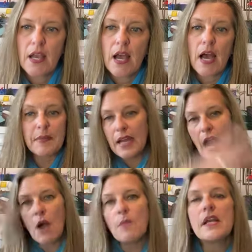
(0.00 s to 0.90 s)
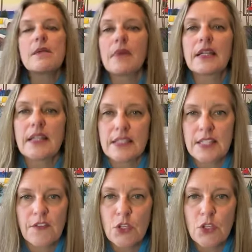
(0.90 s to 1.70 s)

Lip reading: I mean, how many Mondays have you